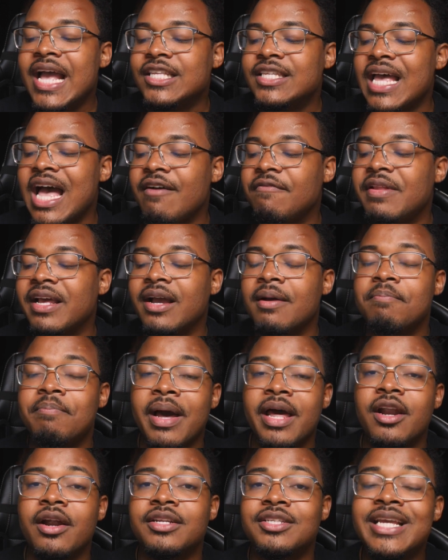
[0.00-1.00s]
and to have like a
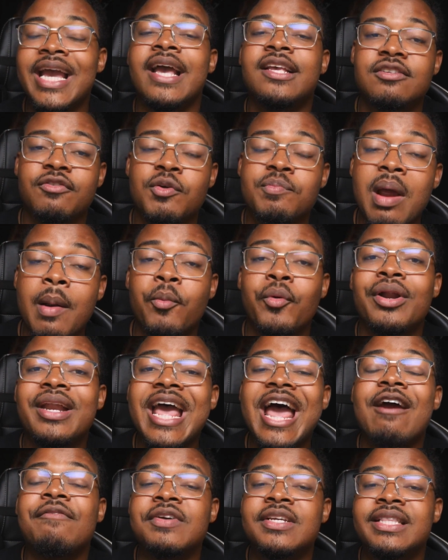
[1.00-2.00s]
better chance of
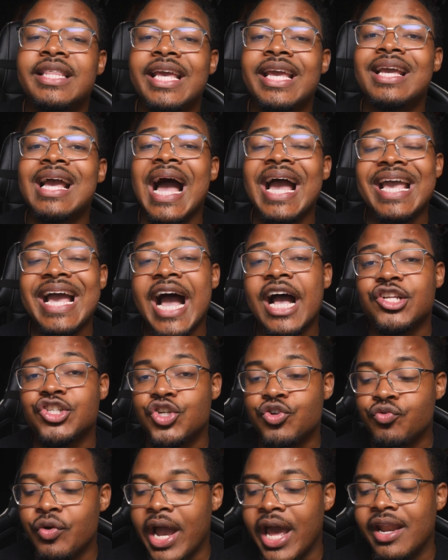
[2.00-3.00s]
remembering everything I
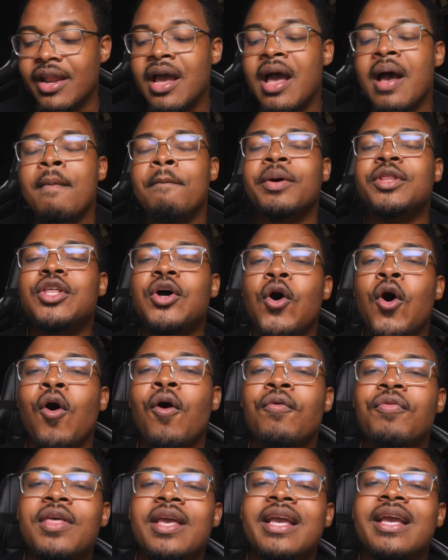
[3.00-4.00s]
actually read. But the
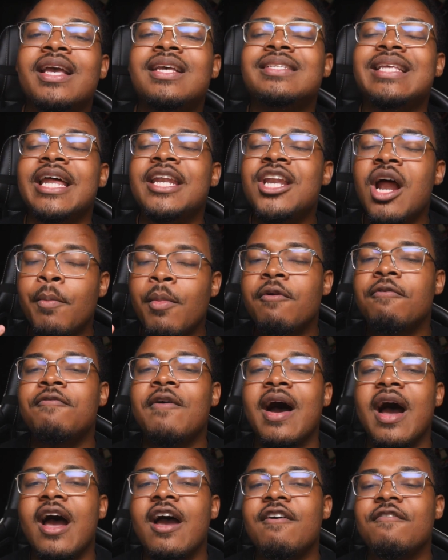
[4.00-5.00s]
whole thing is that number
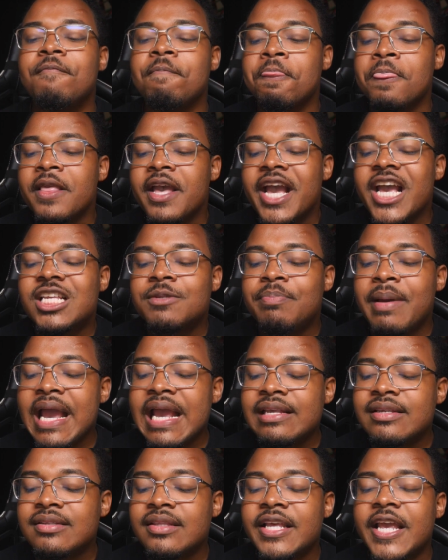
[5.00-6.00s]
five is
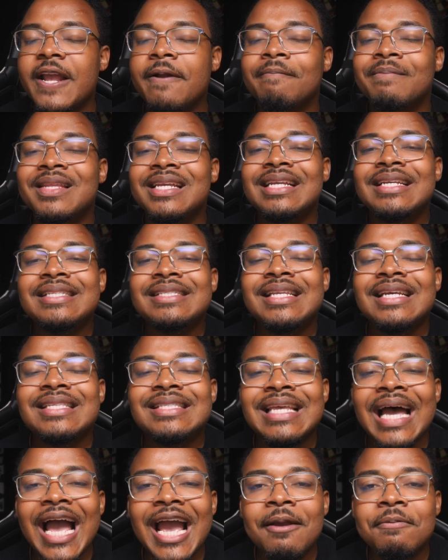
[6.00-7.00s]
basically the
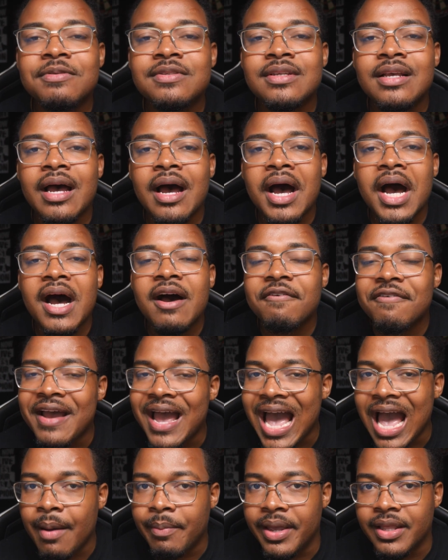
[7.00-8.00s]
types of
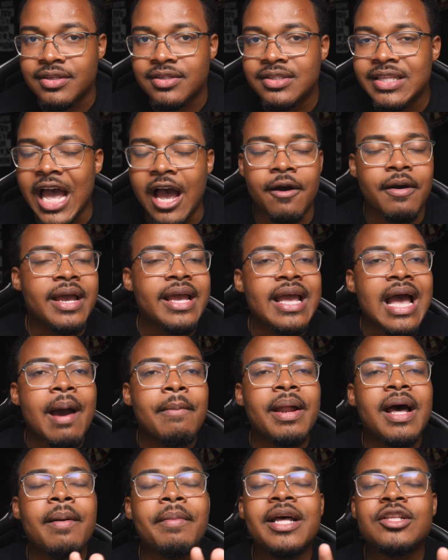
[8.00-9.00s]
habits. Now,
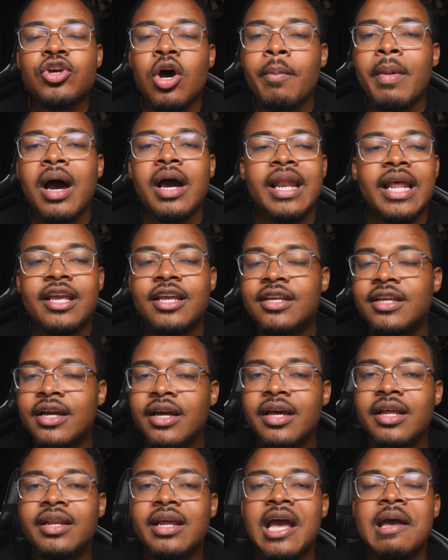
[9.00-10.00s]
I'm not talking about like
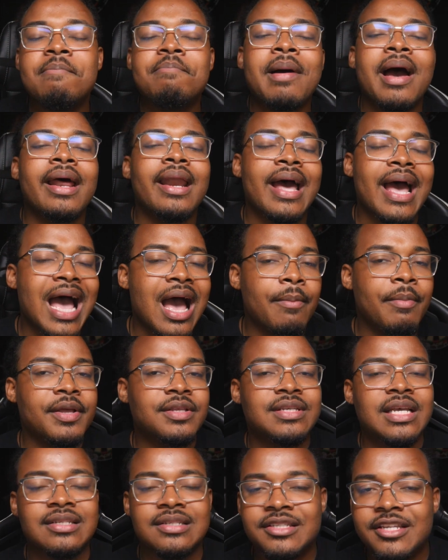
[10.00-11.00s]
good and bad
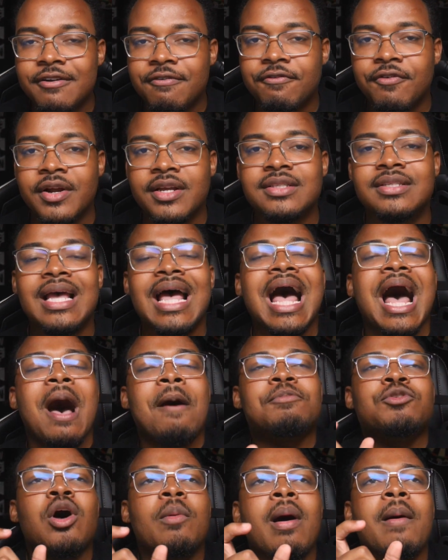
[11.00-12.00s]
habits, that's different.
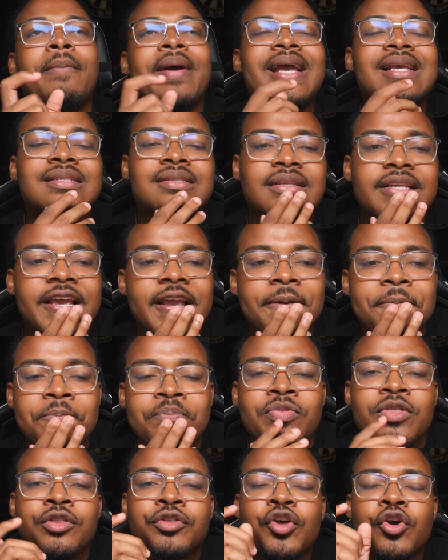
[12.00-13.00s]
I'm talking about
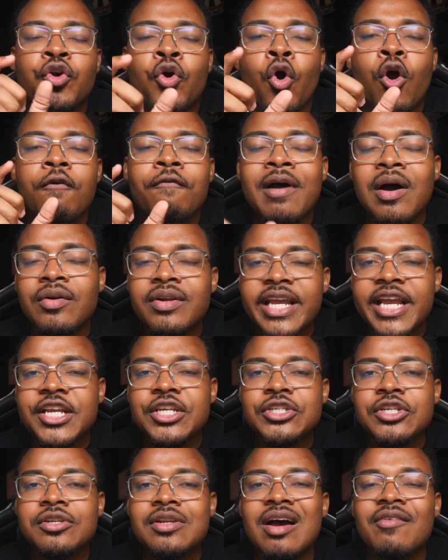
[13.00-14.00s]
basically the core
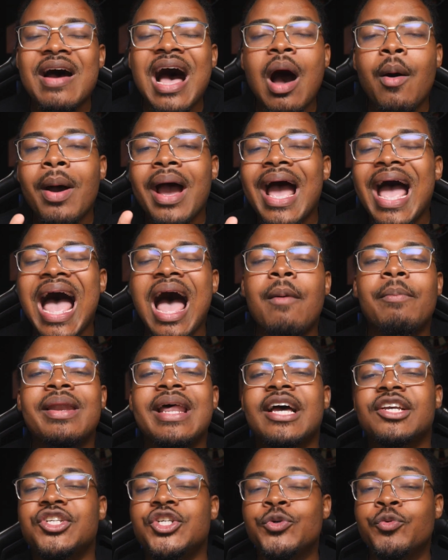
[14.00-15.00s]
foundation of how a
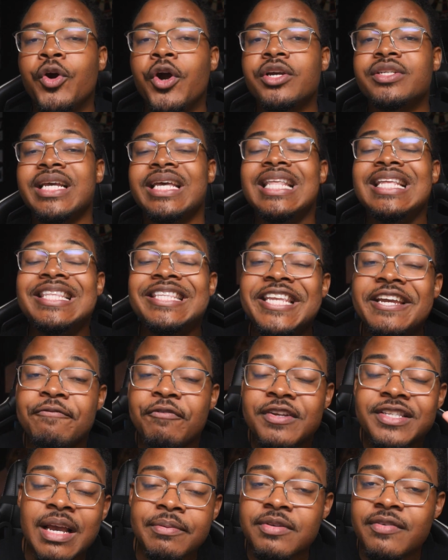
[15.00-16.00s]
habit actually works and the
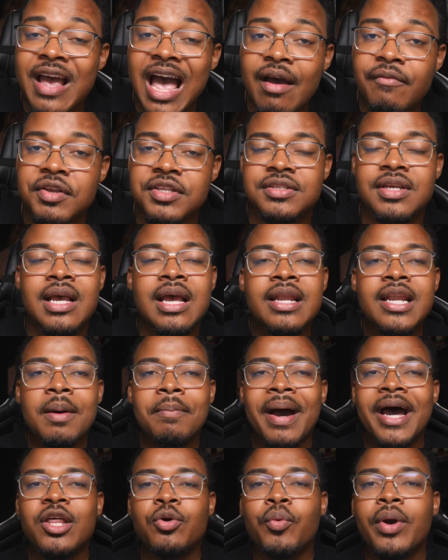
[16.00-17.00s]
different types of habits.
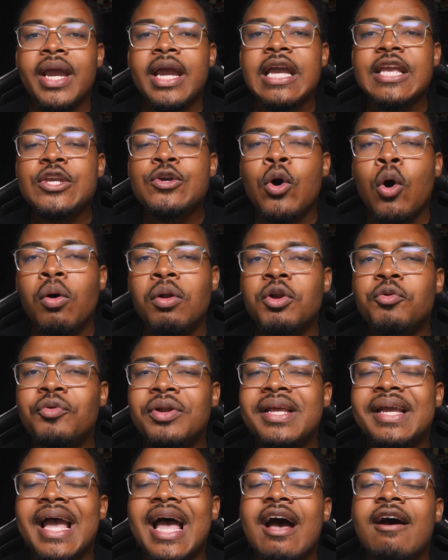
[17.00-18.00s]
Now, by the way, you only
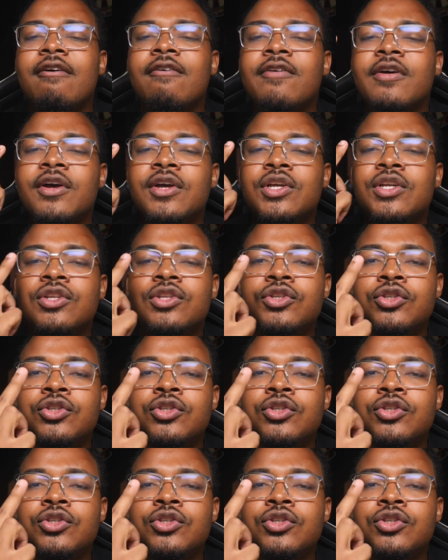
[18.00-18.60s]
really have